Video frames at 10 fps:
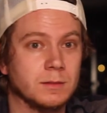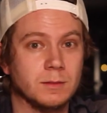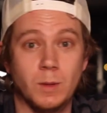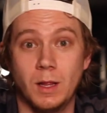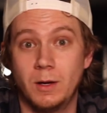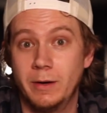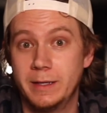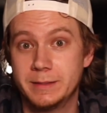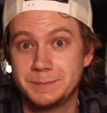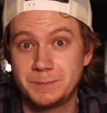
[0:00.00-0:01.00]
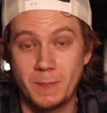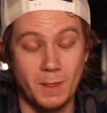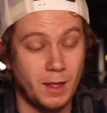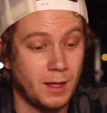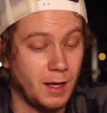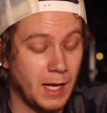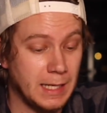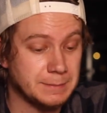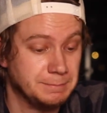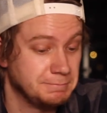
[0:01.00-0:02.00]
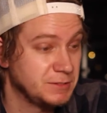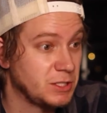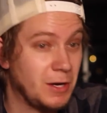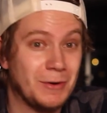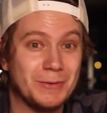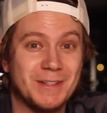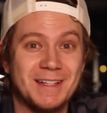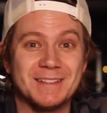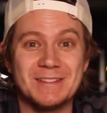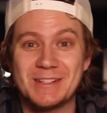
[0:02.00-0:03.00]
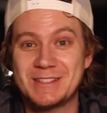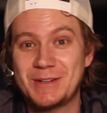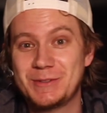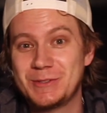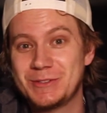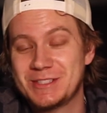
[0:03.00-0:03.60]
Well, all right. So looks like we're doing a...